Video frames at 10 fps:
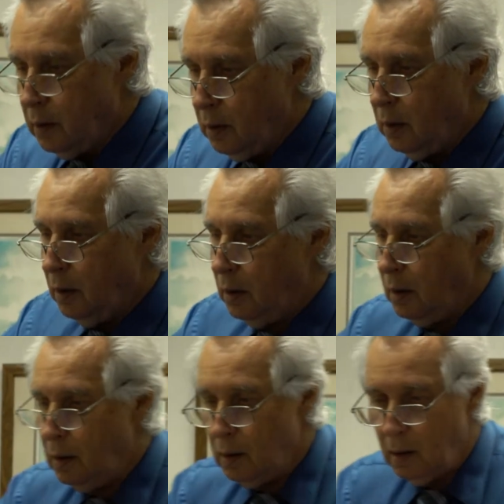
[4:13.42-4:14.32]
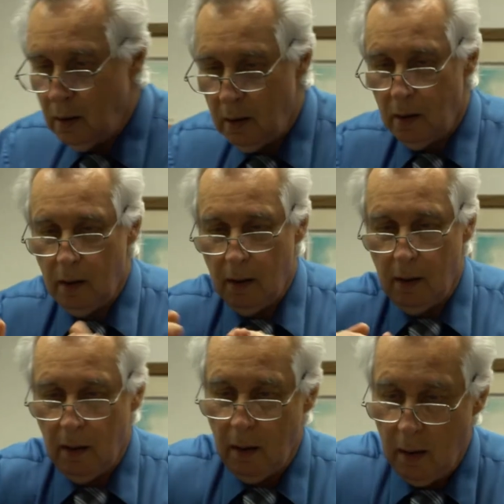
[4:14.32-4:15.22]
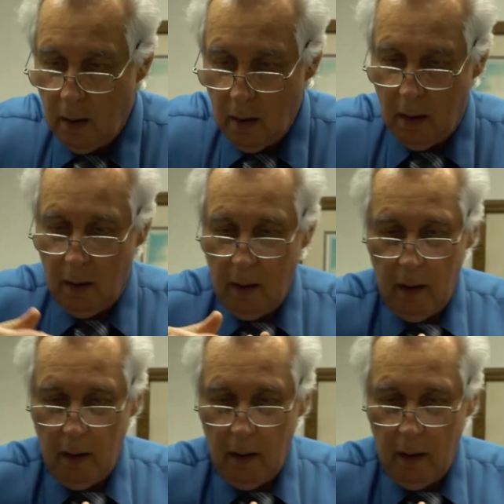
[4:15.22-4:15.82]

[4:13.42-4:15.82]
I feel like it's going to be truly custom already.